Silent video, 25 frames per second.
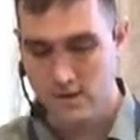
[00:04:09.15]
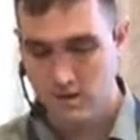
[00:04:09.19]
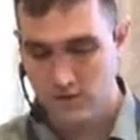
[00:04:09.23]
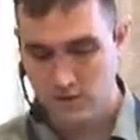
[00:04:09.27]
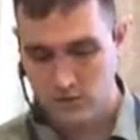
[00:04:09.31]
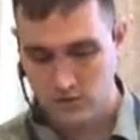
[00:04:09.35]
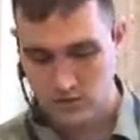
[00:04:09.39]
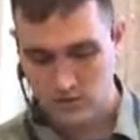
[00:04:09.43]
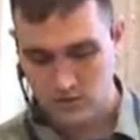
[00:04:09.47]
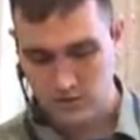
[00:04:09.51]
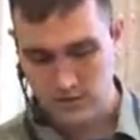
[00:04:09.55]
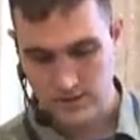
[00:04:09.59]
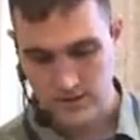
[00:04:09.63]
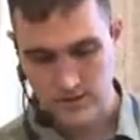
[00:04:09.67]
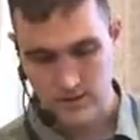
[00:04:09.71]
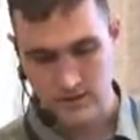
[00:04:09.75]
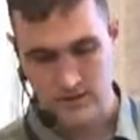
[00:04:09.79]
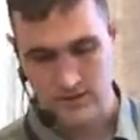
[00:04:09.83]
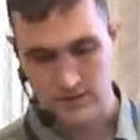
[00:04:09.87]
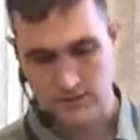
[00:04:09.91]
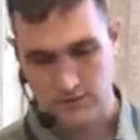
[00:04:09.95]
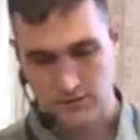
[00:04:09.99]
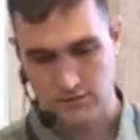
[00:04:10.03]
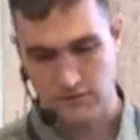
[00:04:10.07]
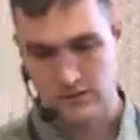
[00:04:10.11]
So this
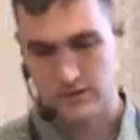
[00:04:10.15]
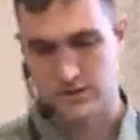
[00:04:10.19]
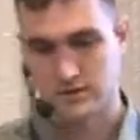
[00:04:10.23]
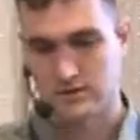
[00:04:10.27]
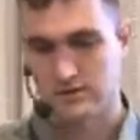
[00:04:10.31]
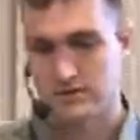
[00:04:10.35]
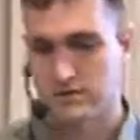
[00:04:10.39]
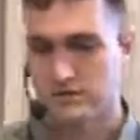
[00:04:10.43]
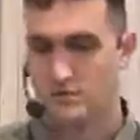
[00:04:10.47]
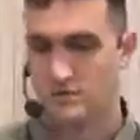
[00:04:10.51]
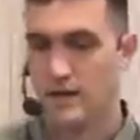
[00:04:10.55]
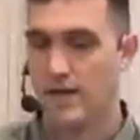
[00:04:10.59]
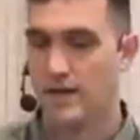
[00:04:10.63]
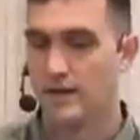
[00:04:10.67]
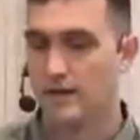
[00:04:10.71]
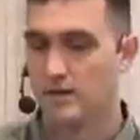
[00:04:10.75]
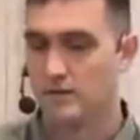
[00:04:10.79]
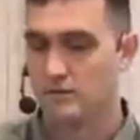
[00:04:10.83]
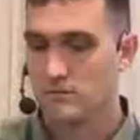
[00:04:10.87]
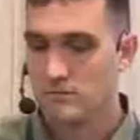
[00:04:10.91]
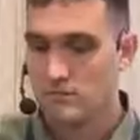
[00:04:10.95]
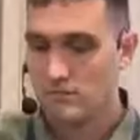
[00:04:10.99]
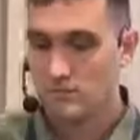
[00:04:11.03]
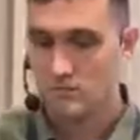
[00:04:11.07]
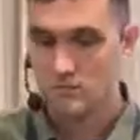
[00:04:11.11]
is first my
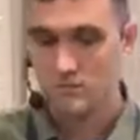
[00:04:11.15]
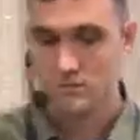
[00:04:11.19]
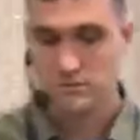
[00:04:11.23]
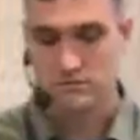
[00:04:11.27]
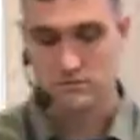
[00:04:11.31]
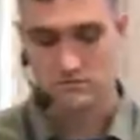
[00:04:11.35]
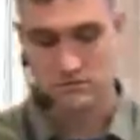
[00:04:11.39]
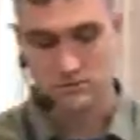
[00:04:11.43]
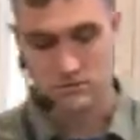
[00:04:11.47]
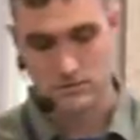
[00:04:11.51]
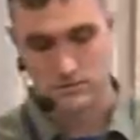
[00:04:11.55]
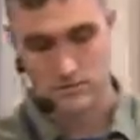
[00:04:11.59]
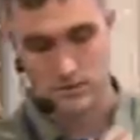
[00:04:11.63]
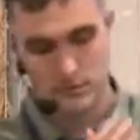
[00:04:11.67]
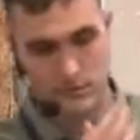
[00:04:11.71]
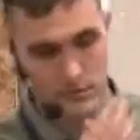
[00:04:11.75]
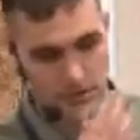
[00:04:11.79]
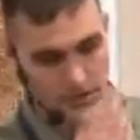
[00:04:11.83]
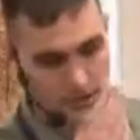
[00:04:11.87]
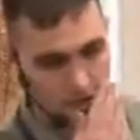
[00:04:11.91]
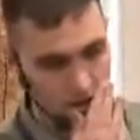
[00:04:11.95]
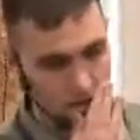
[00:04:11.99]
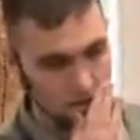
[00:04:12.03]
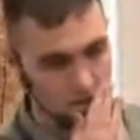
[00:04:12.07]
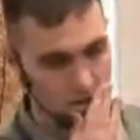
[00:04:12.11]

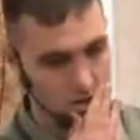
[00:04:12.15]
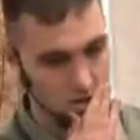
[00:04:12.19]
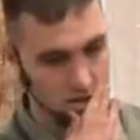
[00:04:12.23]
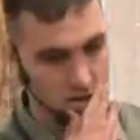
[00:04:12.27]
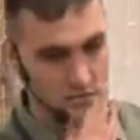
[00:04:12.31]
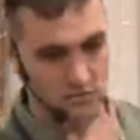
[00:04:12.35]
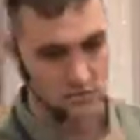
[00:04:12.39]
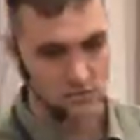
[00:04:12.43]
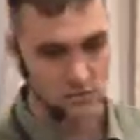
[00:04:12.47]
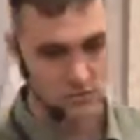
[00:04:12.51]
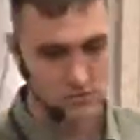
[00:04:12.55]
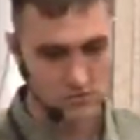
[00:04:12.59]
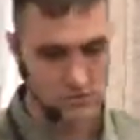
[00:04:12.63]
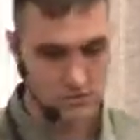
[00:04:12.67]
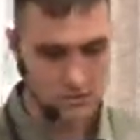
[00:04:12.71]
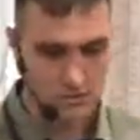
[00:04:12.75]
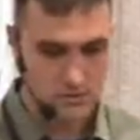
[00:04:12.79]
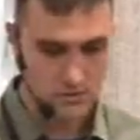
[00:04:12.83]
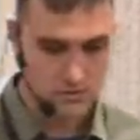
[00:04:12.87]
application I wrote.